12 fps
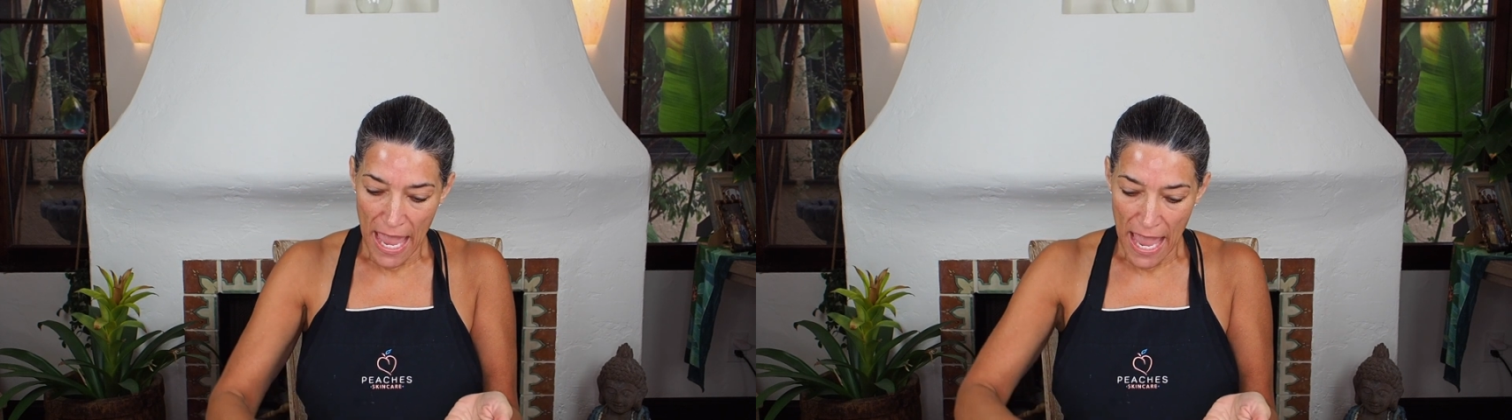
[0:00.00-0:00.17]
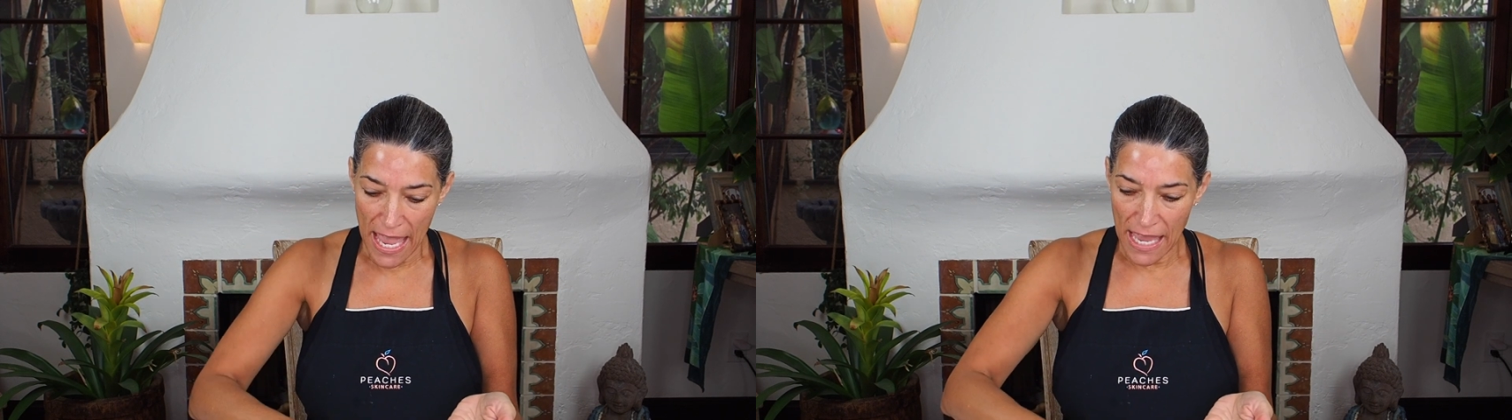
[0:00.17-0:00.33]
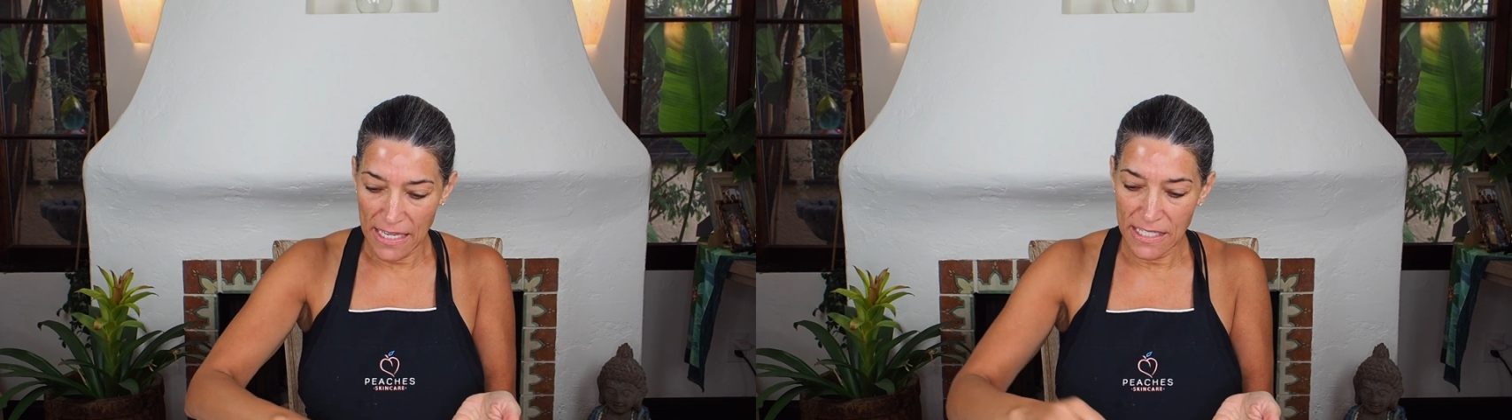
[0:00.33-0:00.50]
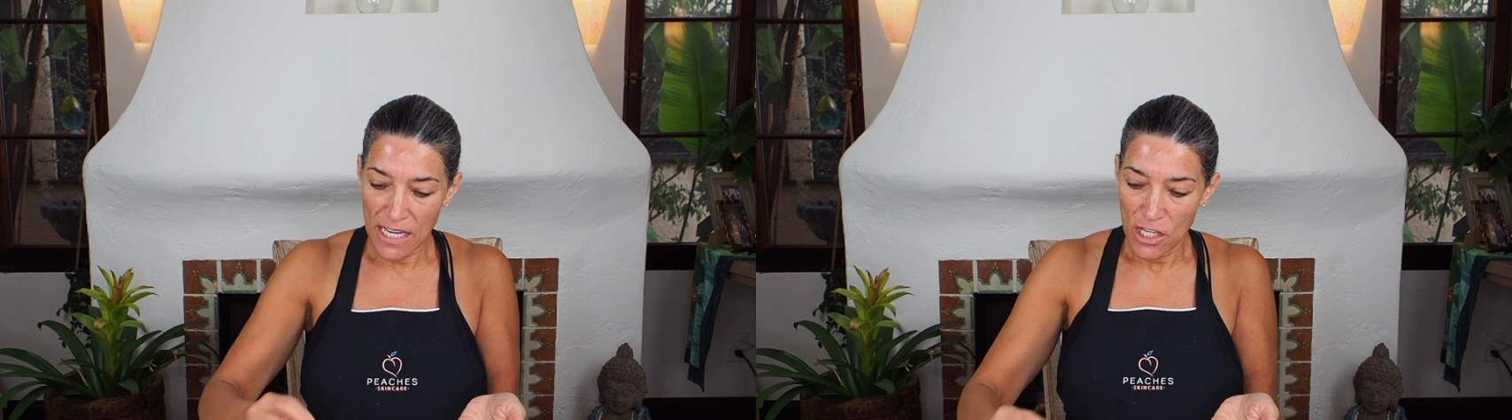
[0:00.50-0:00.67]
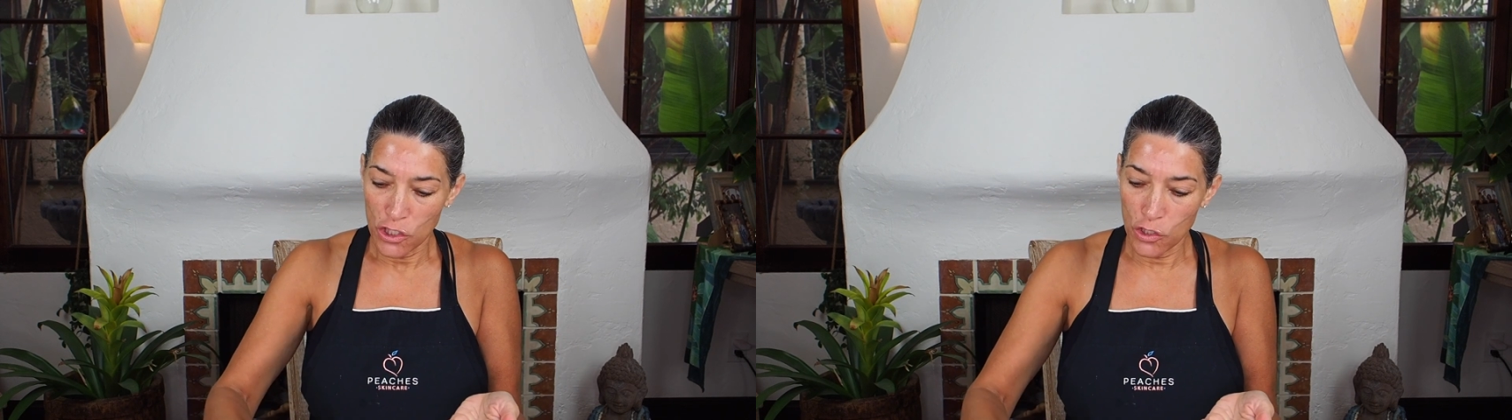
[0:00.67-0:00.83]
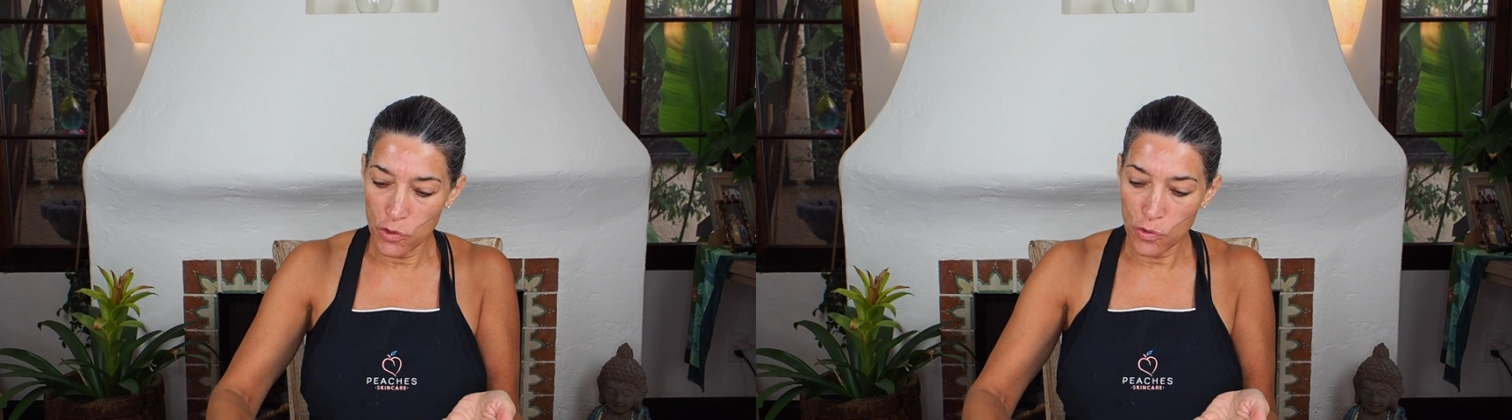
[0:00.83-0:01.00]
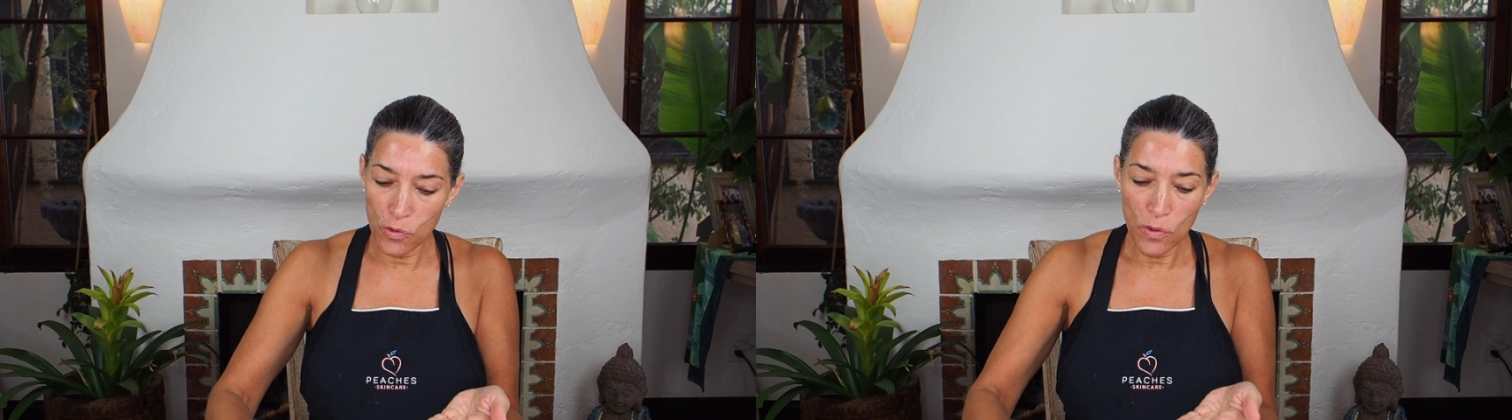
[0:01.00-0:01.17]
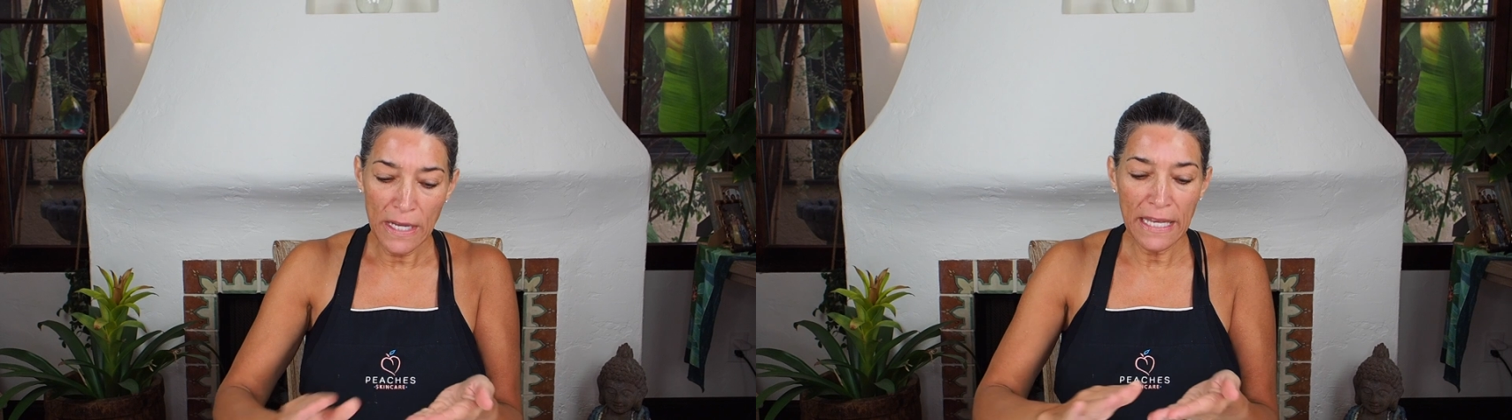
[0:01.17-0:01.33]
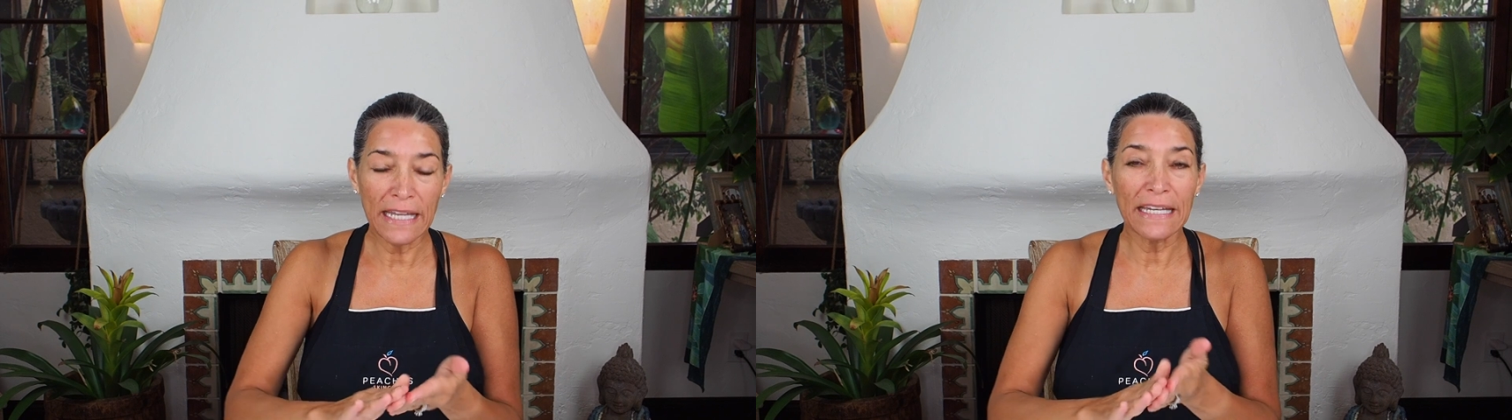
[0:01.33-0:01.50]
And
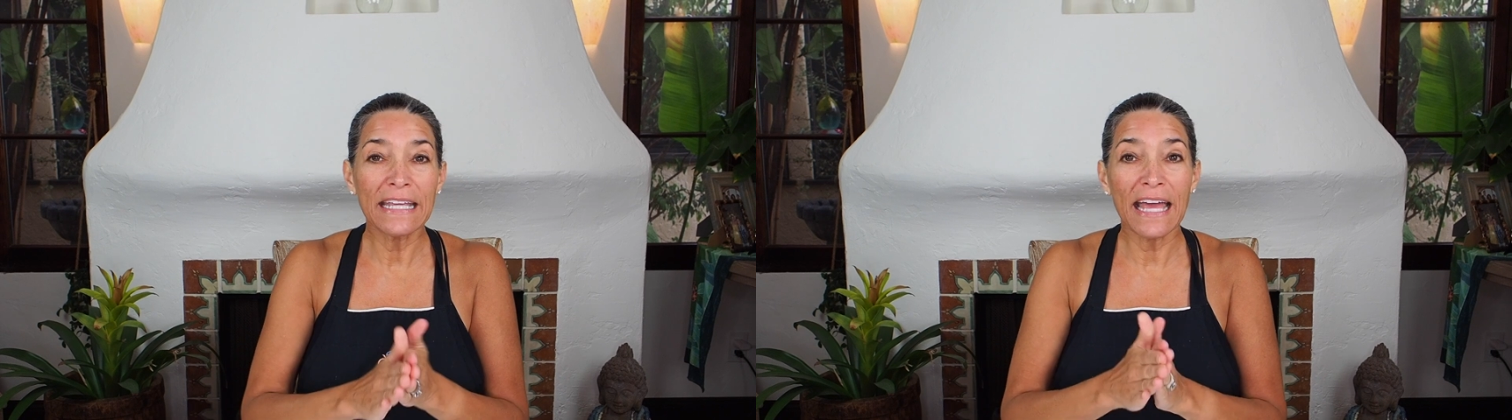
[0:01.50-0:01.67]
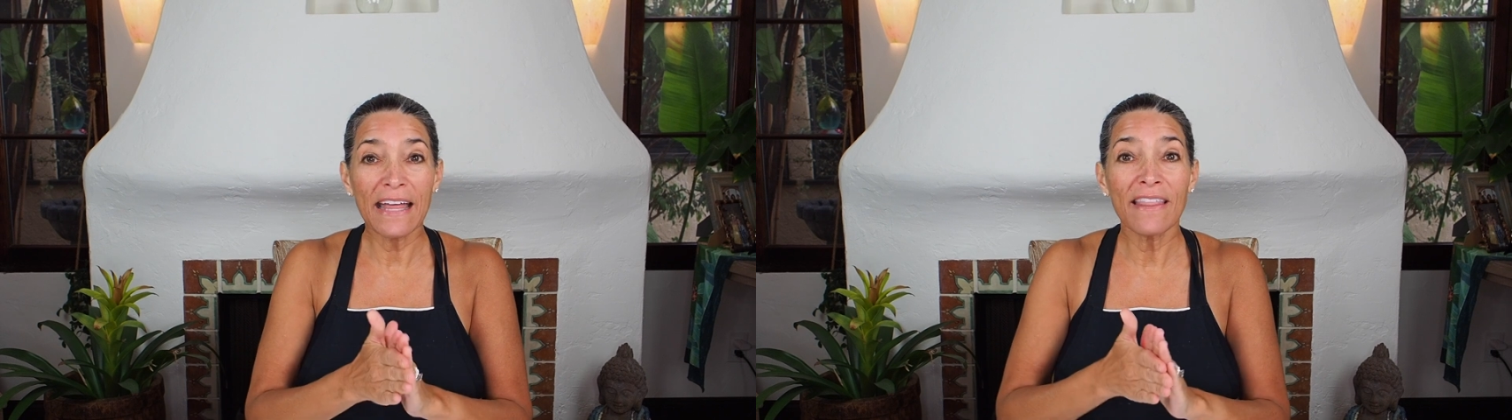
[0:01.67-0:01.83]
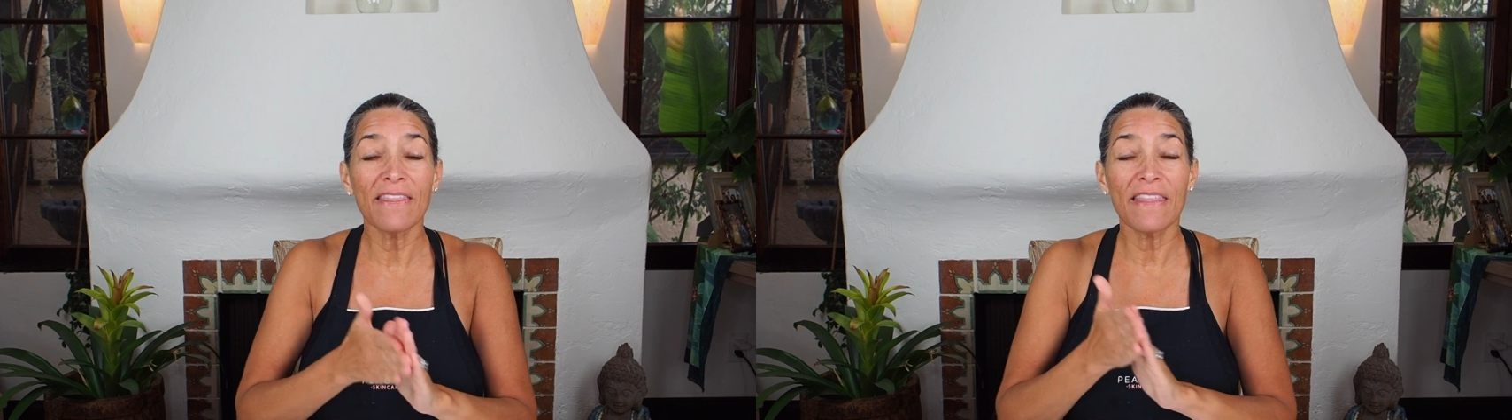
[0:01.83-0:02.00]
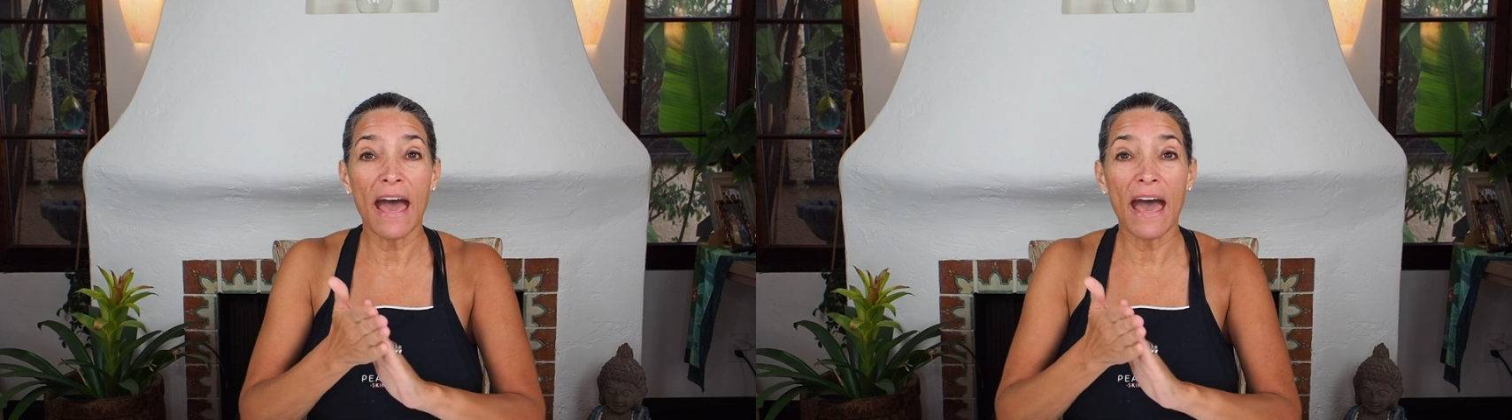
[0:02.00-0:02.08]
you can get